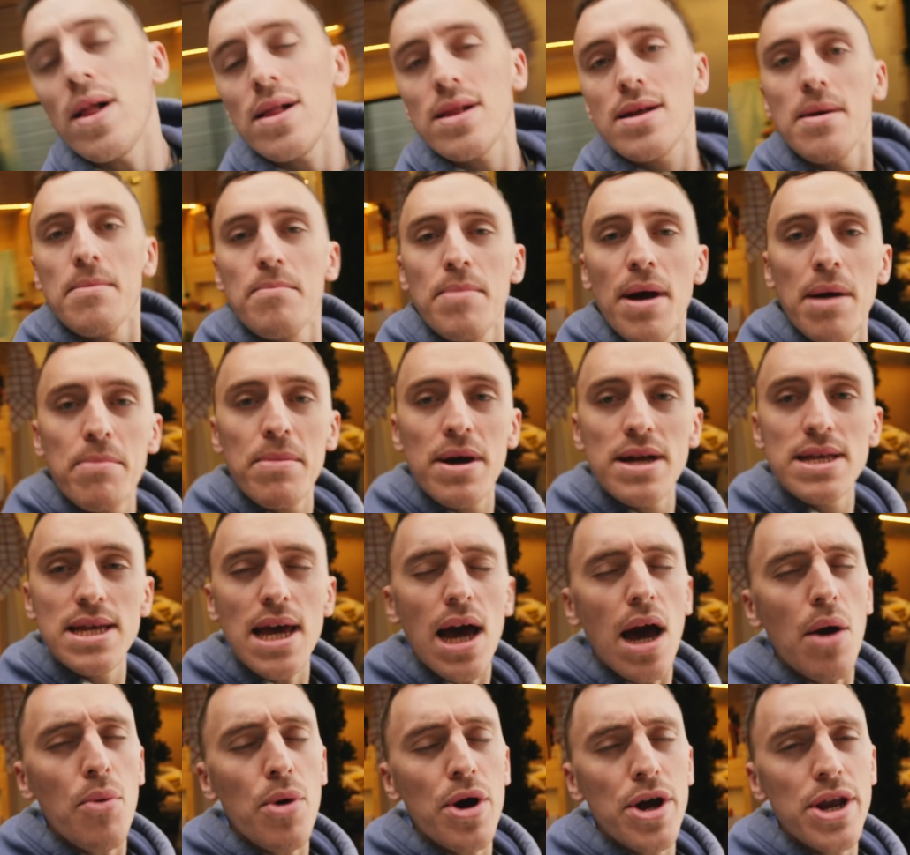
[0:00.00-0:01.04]
Welcome back, my
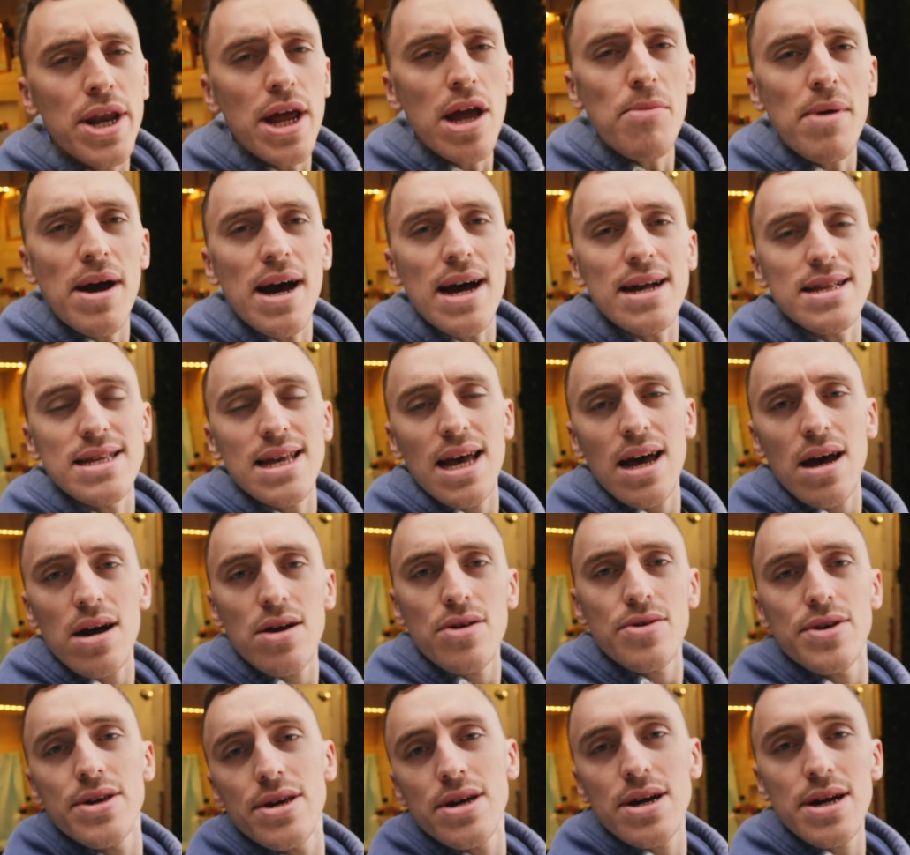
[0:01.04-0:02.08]
DIY nomads. How
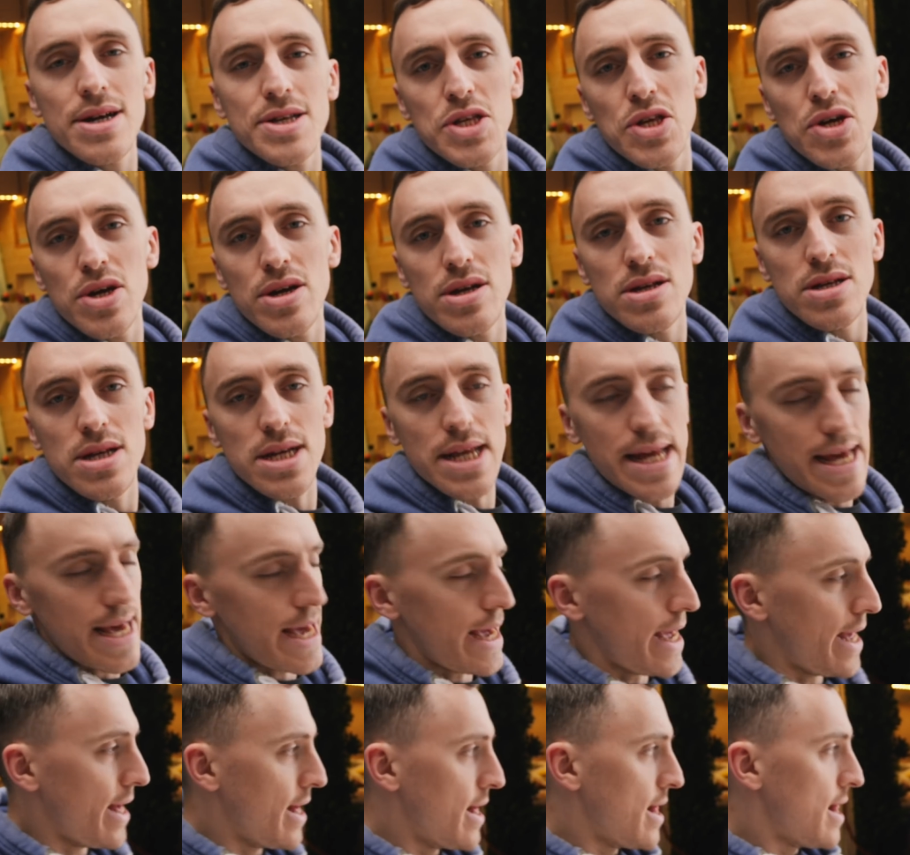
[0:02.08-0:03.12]
are you guys doing
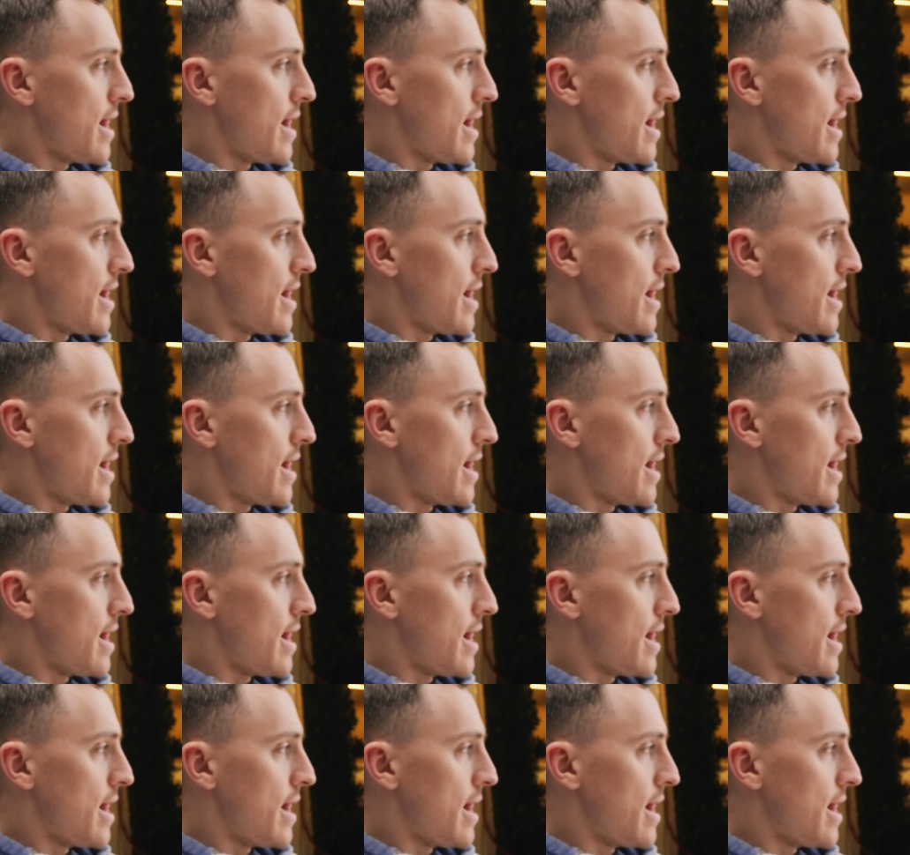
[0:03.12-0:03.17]
today?